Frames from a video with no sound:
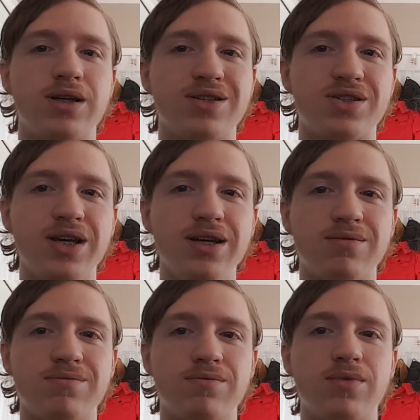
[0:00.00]
See?
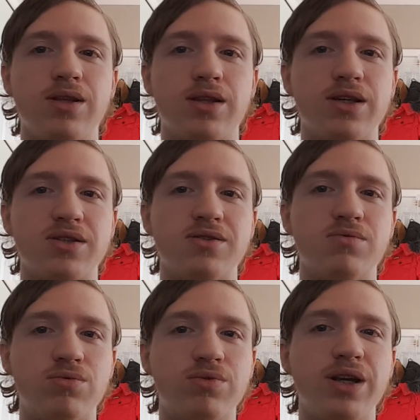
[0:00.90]
This is
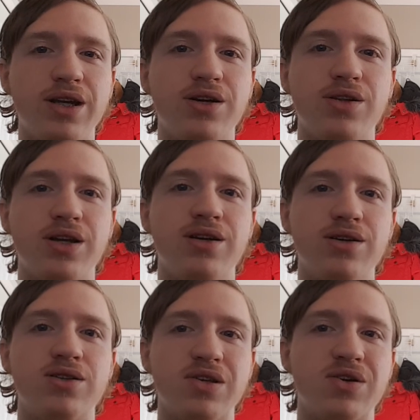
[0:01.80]
really
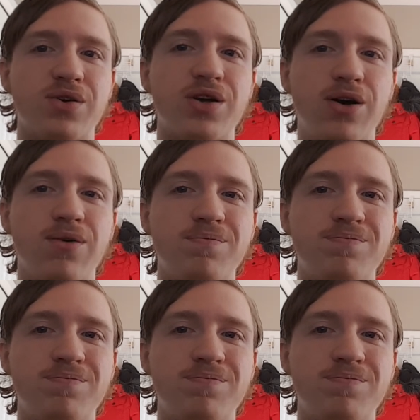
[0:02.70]
good tutorial.